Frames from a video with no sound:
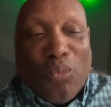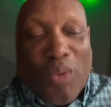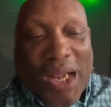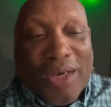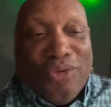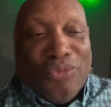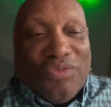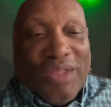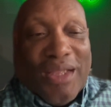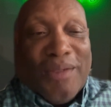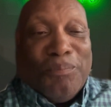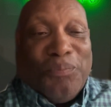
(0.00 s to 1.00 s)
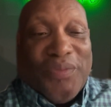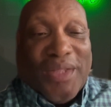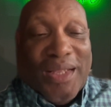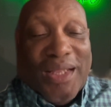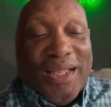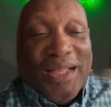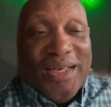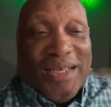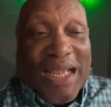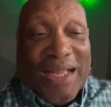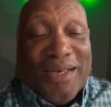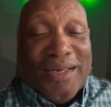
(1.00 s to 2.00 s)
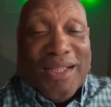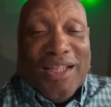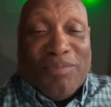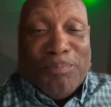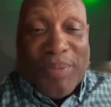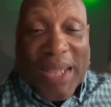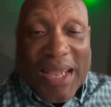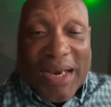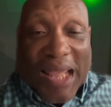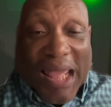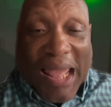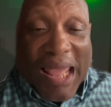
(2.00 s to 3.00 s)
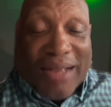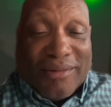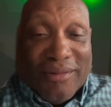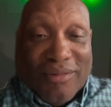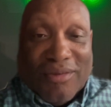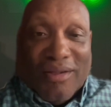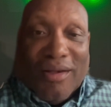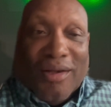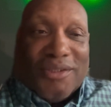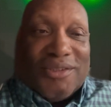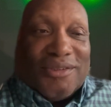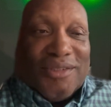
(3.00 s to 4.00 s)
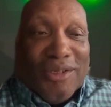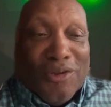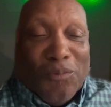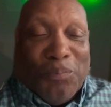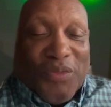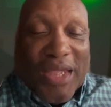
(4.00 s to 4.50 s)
Why do you think that these bad actors are still